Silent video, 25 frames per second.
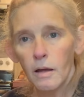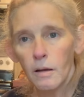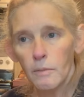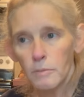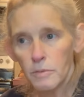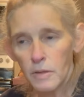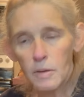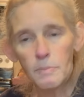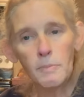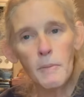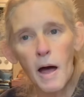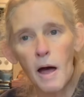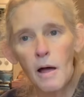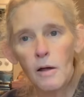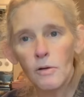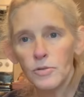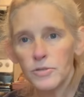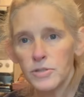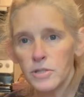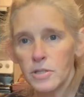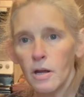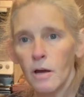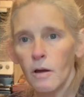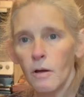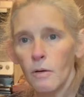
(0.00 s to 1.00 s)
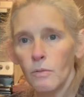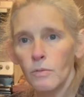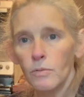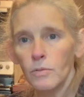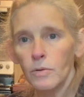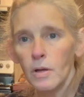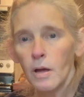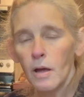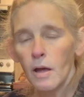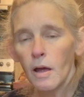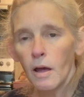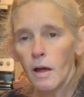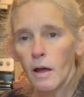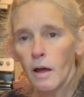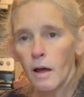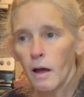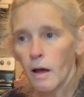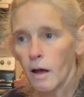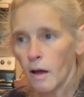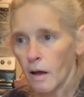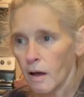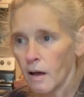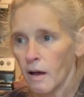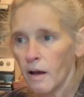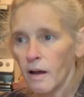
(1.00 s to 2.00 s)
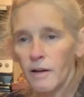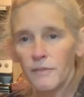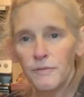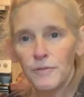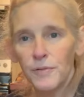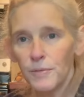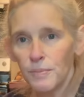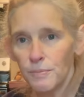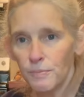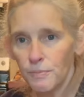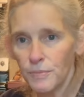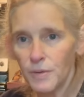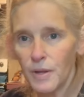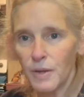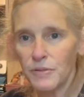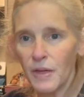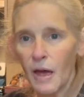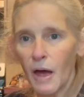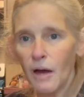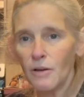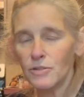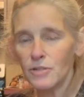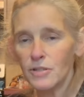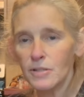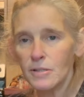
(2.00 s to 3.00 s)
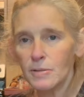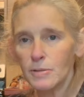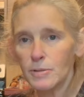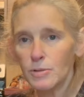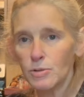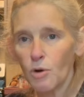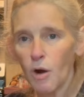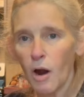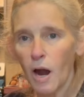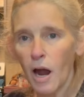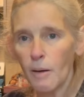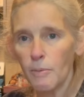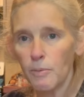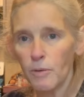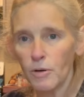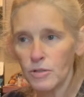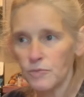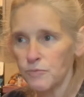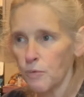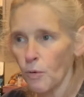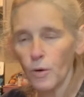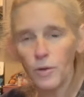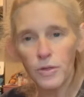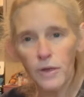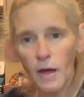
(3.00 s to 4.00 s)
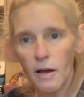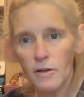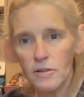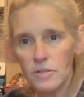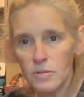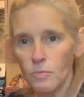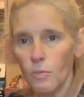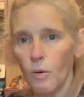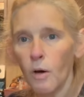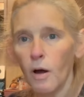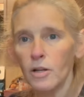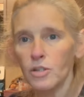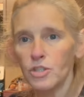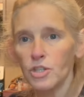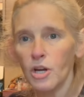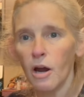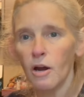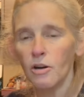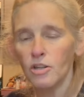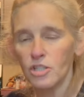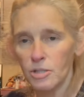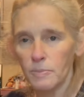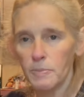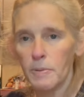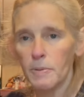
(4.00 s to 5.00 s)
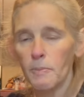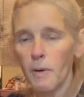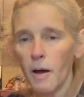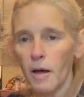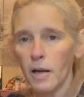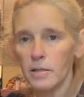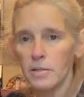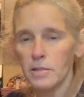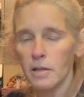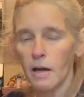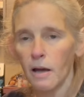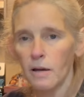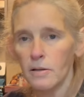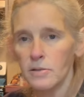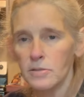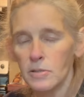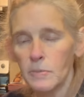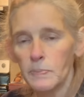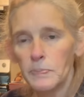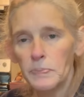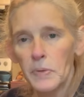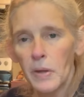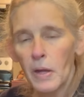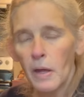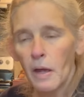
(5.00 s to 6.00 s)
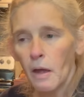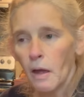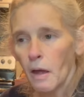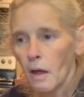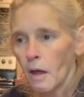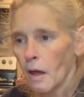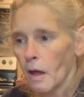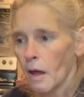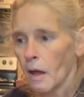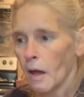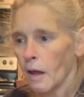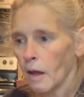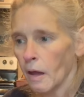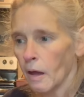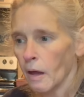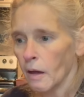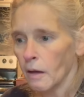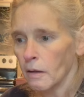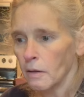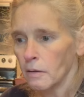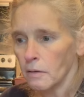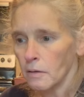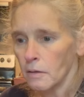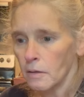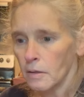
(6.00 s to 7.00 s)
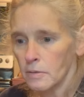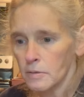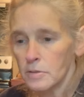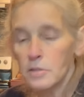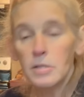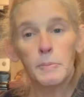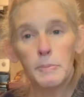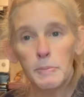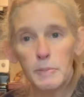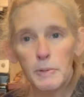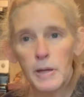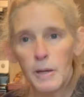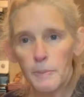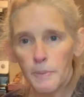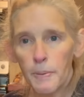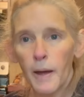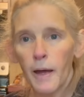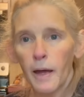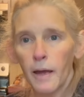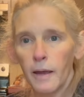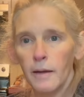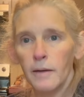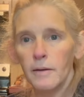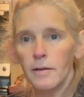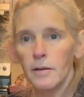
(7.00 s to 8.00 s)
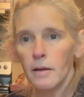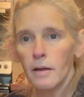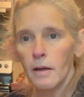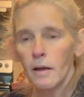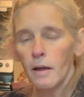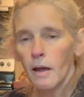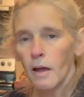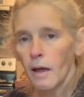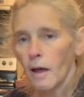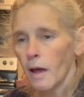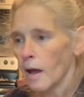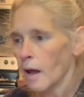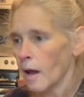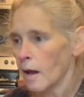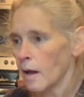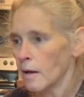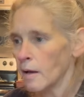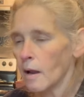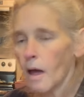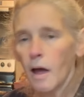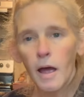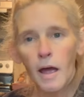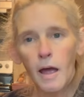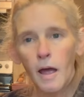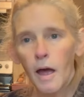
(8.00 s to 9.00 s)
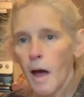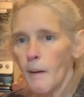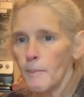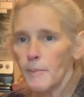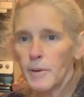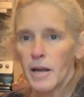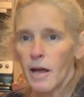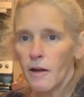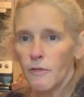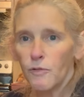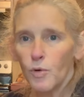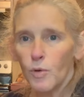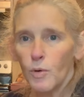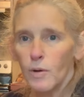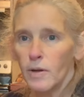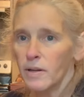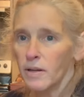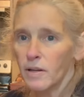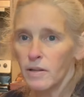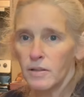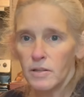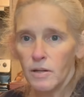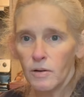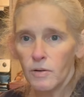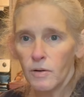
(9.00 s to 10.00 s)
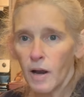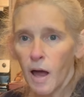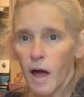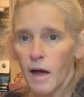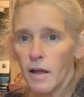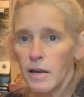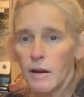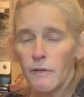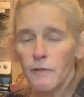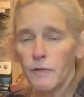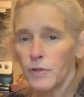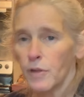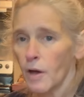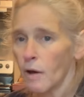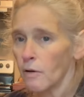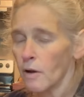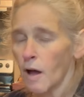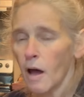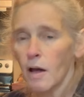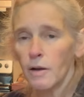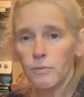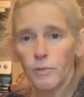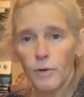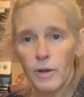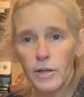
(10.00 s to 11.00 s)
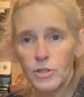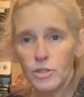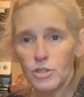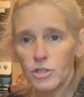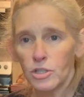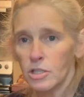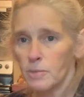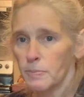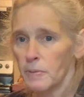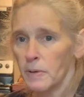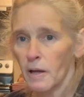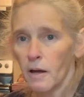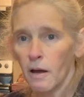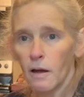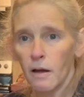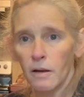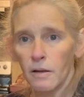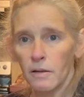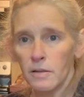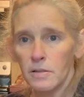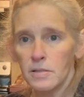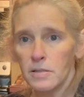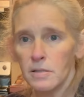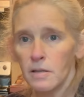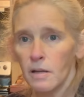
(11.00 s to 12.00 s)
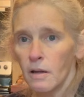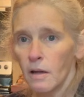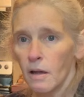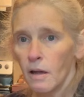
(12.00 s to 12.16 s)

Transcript: the milestone of the 1,000 subscribers, 4,000 watch hours to be monetized and to get paid. And I mean, everyone can do it. I never thought I'd reach it, to be honest.